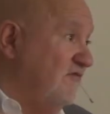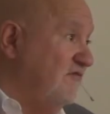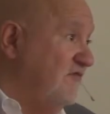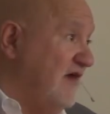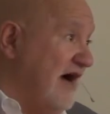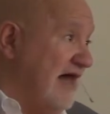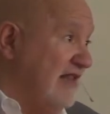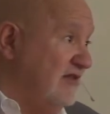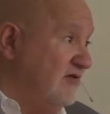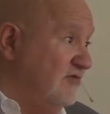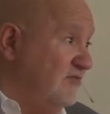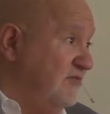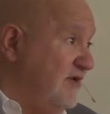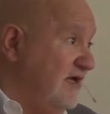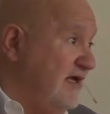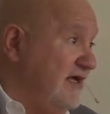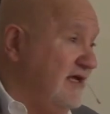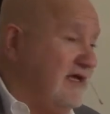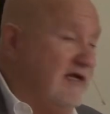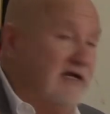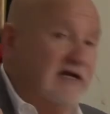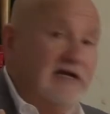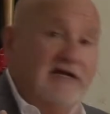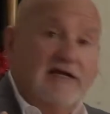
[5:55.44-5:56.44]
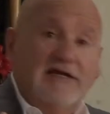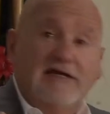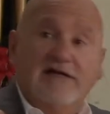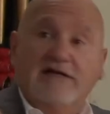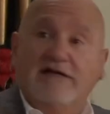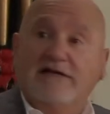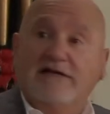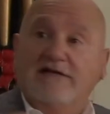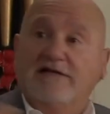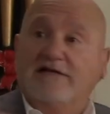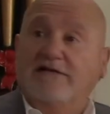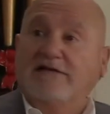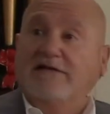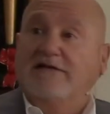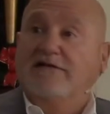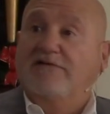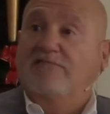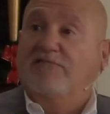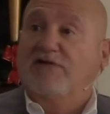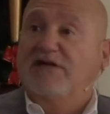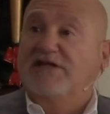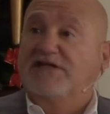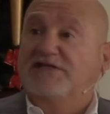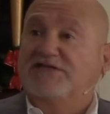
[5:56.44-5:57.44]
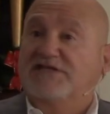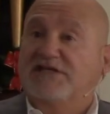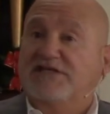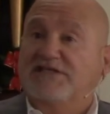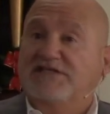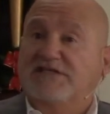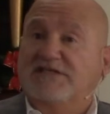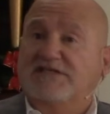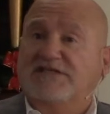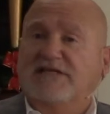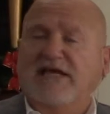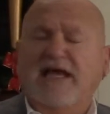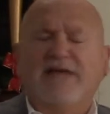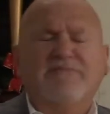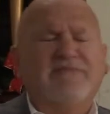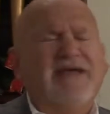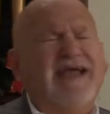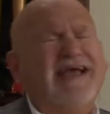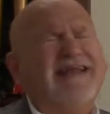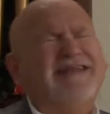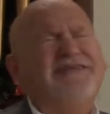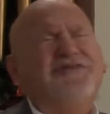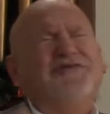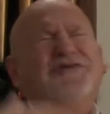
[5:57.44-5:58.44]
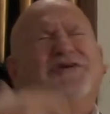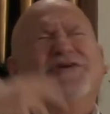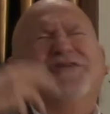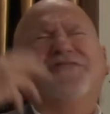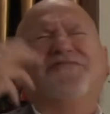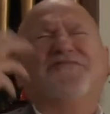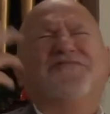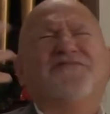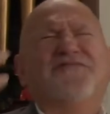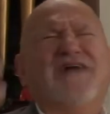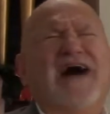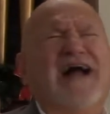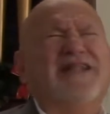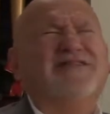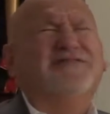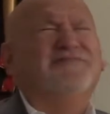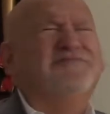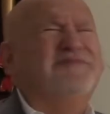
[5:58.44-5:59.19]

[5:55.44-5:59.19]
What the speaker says: follow me, what did Jesus say? Man, you're going to follow